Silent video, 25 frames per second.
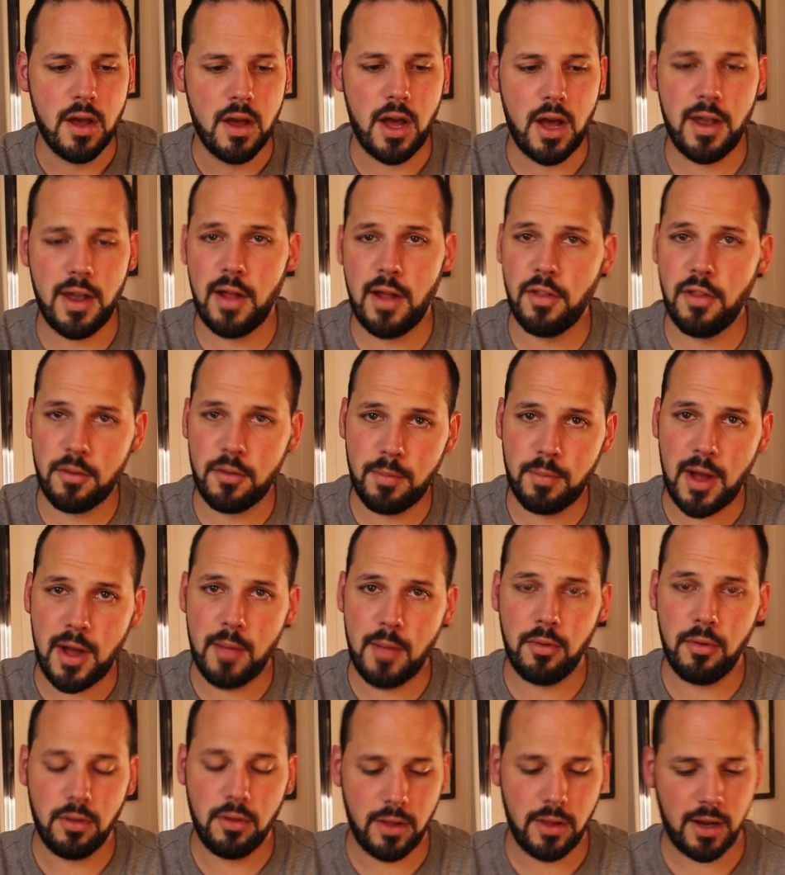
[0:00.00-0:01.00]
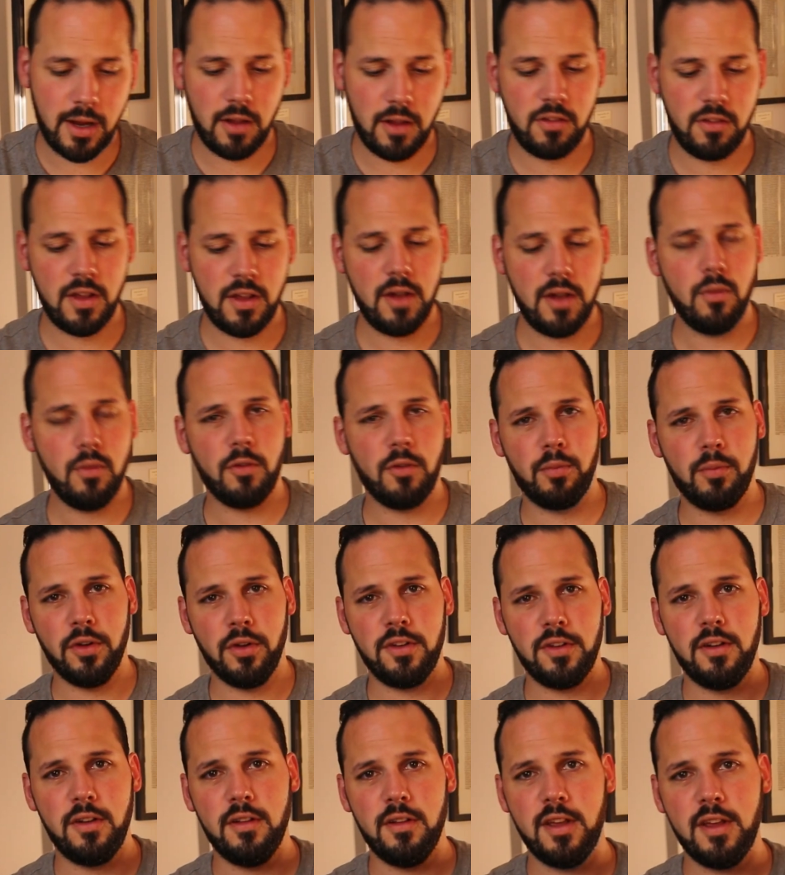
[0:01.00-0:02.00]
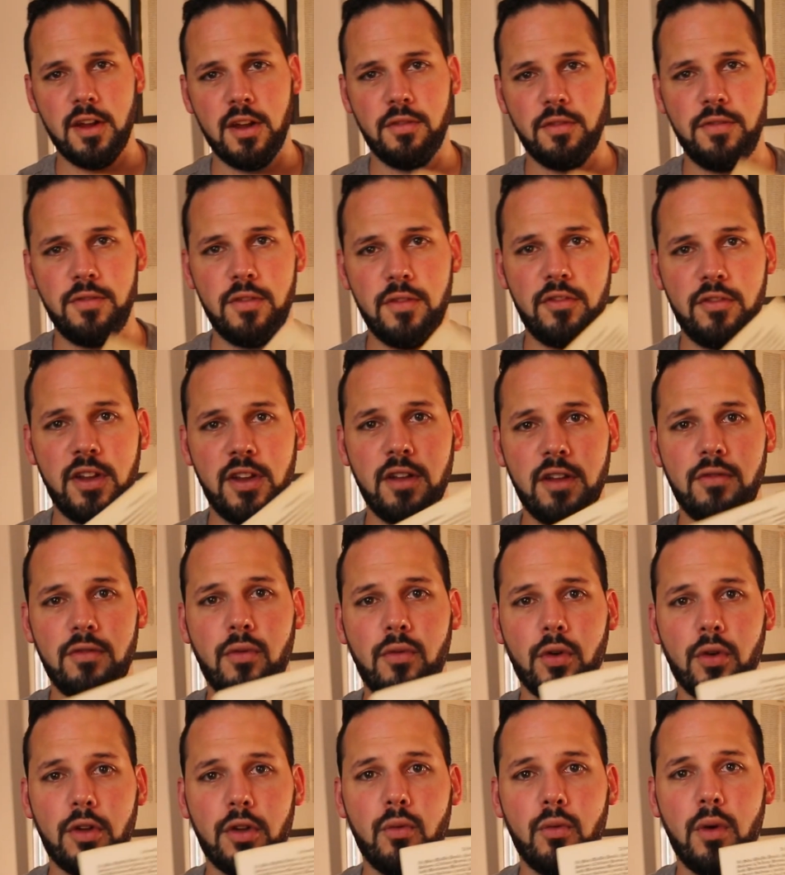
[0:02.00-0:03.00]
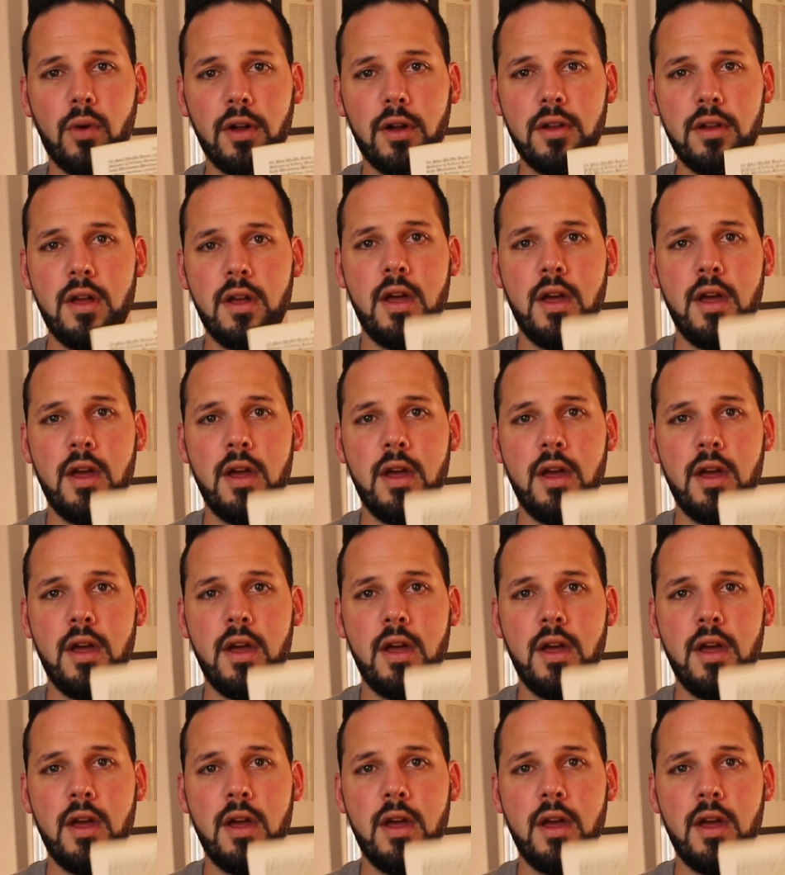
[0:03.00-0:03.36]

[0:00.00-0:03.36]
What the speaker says: Now this Bible, like I said, was printed in the year 1541.